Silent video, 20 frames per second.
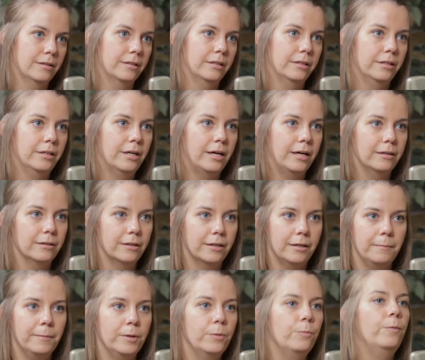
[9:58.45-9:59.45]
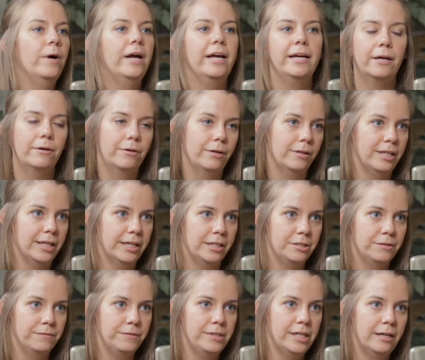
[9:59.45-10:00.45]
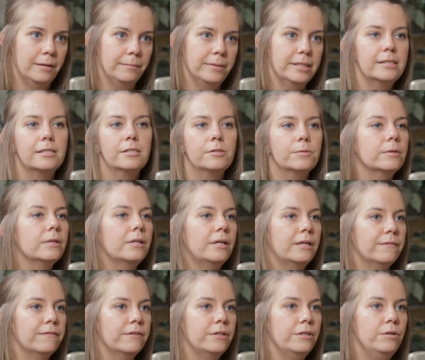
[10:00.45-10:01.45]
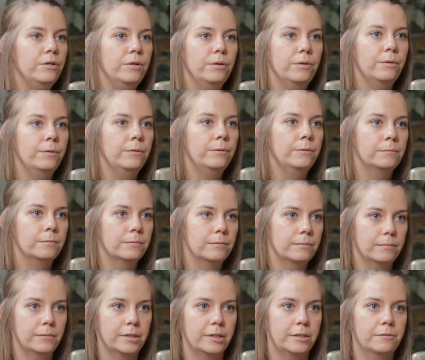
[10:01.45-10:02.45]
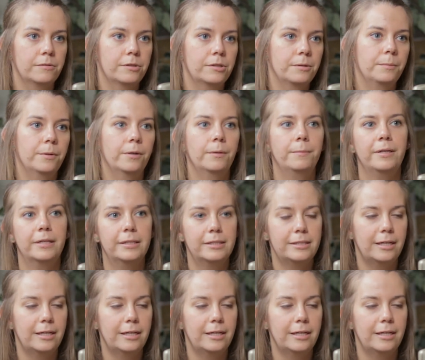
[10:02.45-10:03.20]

They're not going to be way out on the edge of town because that's where a lot of the new suburbia